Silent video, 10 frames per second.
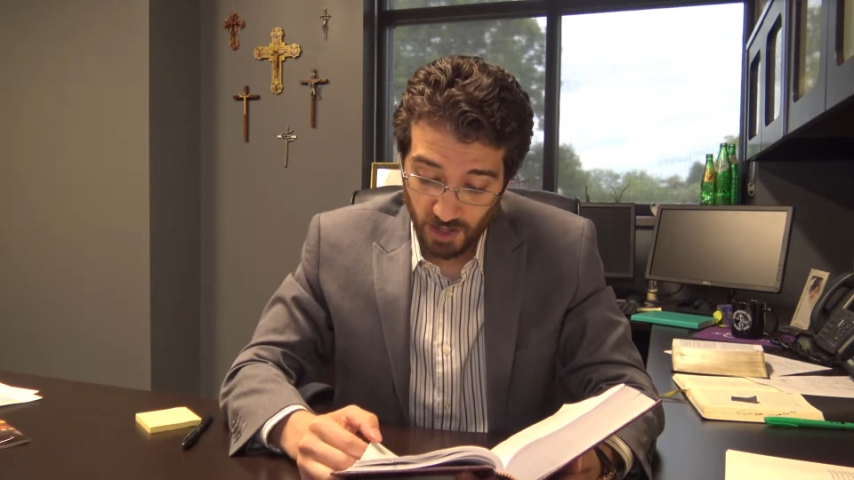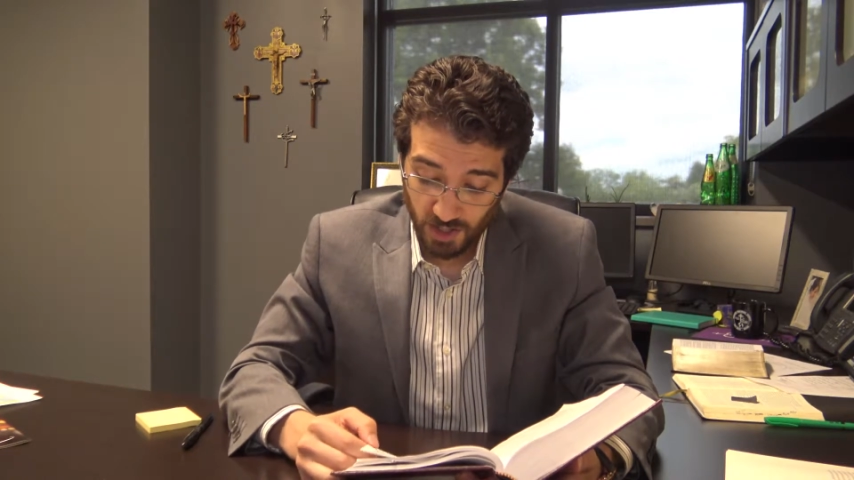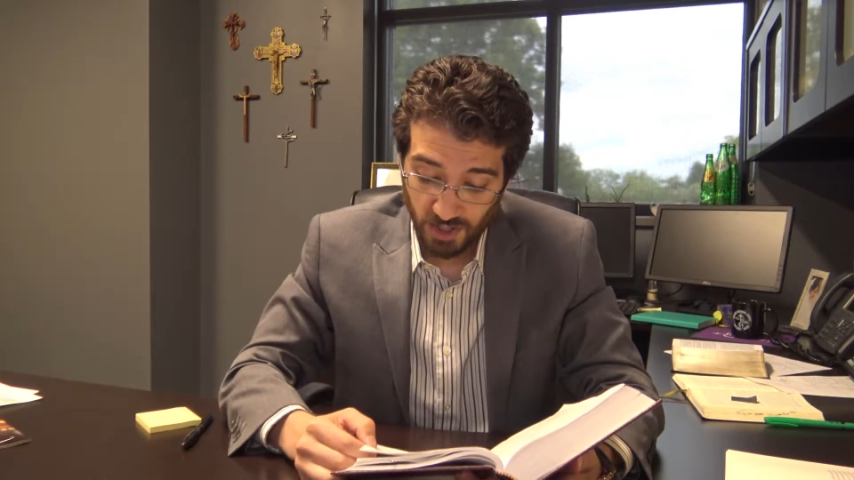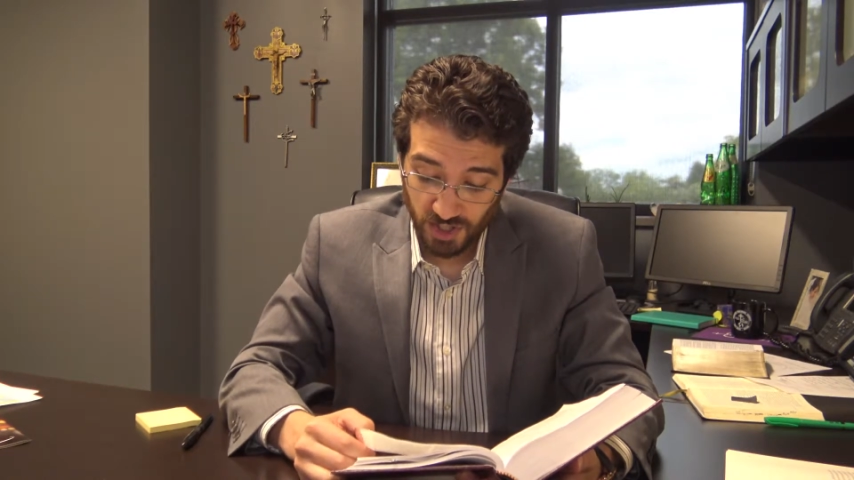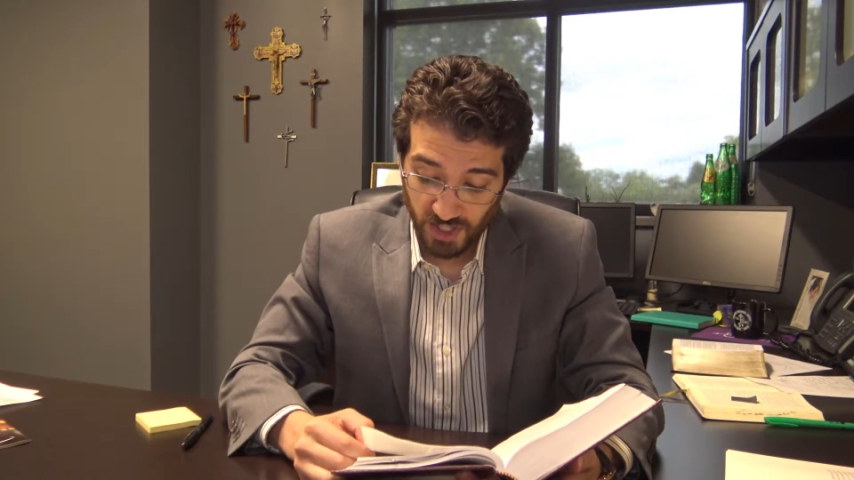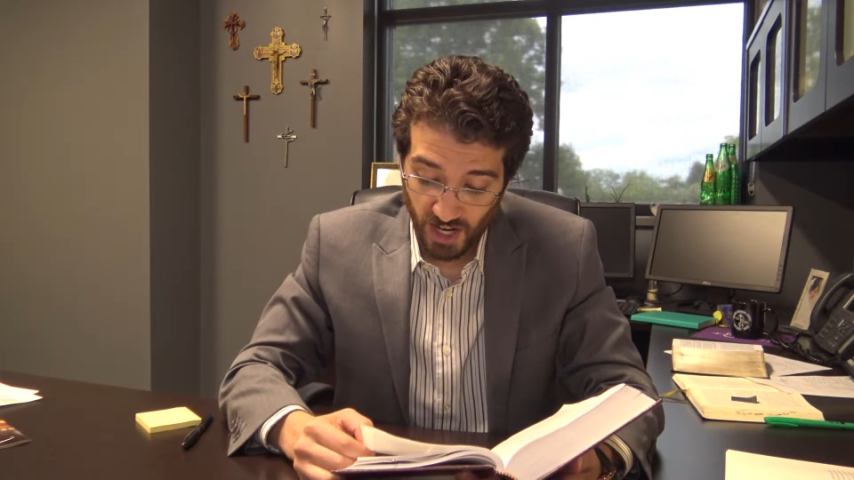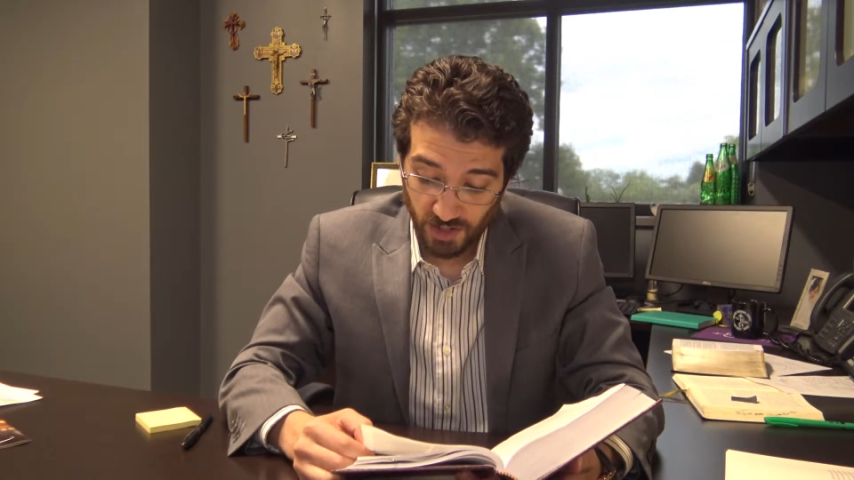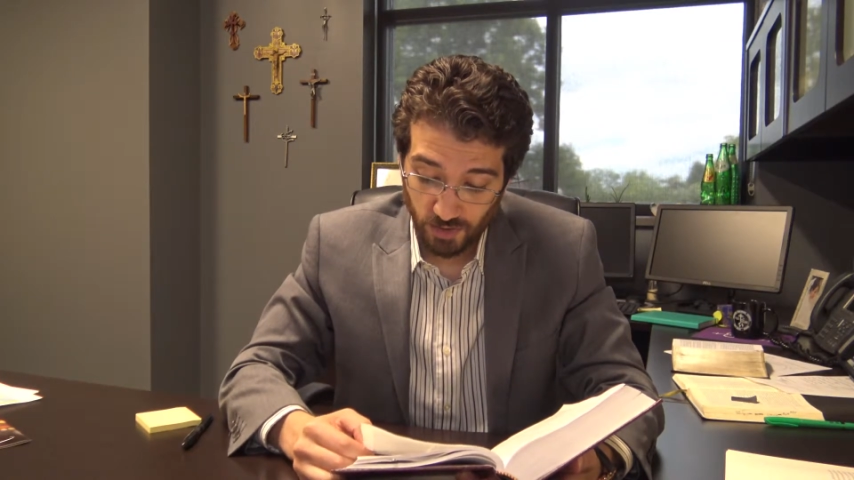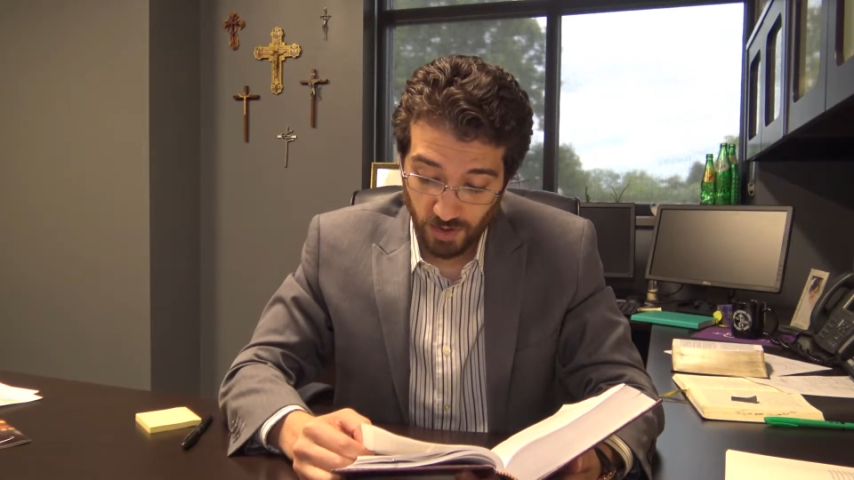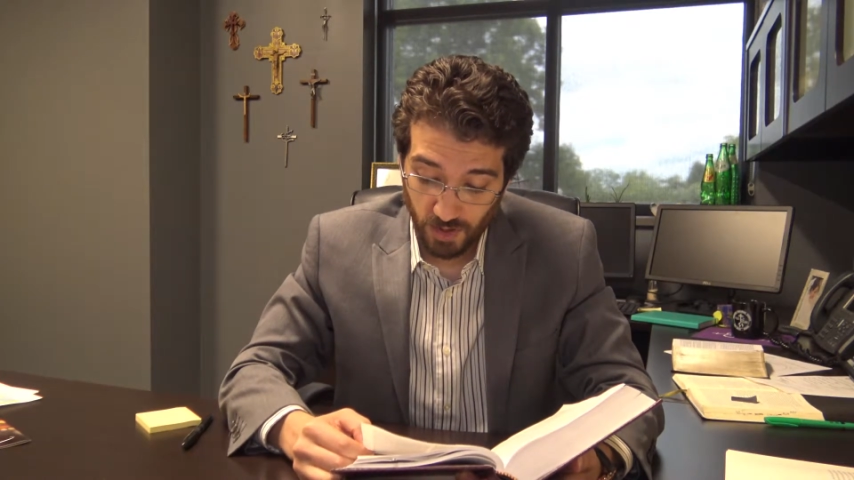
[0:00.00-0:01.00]
Jesus
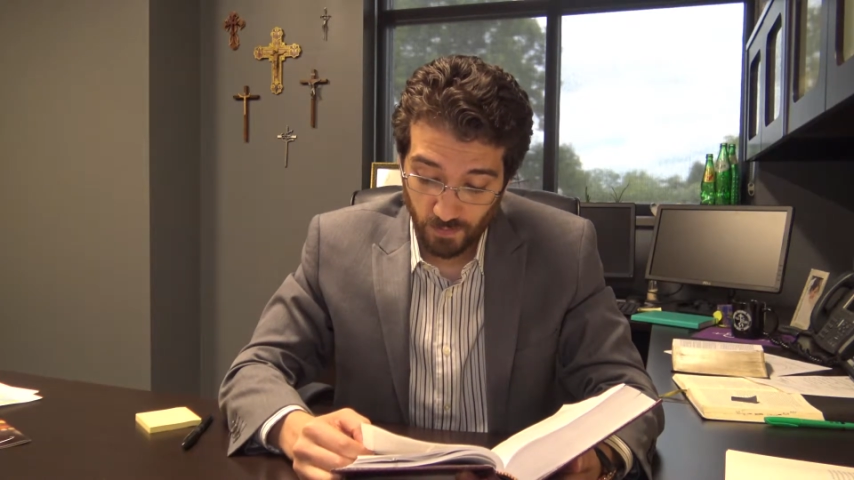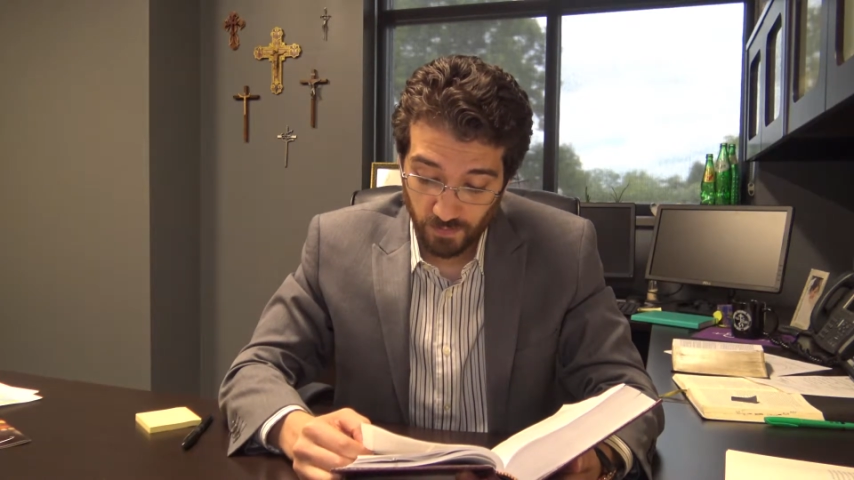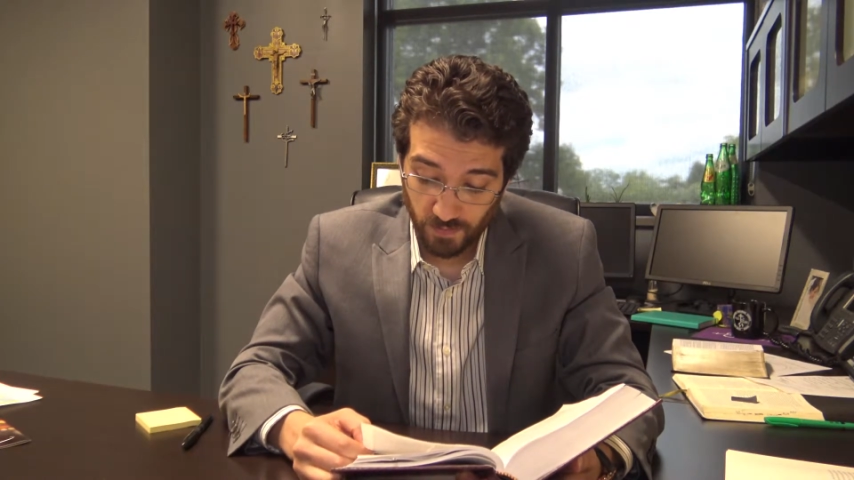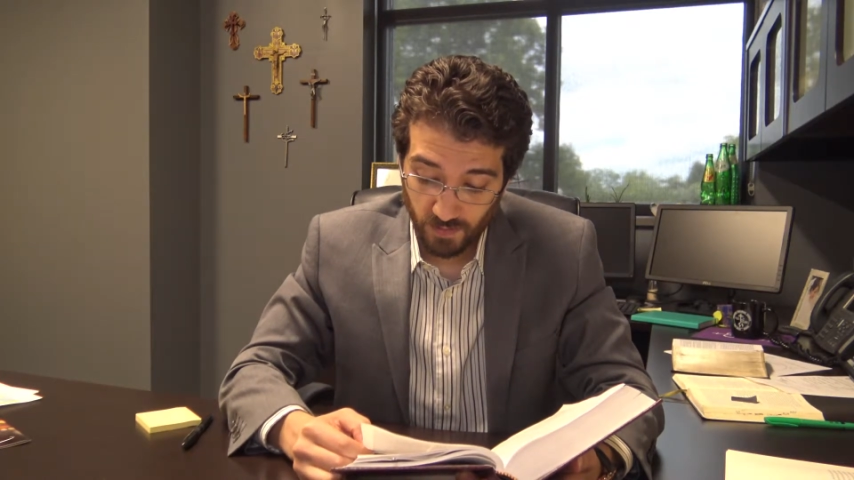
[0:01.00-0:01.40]
answered them,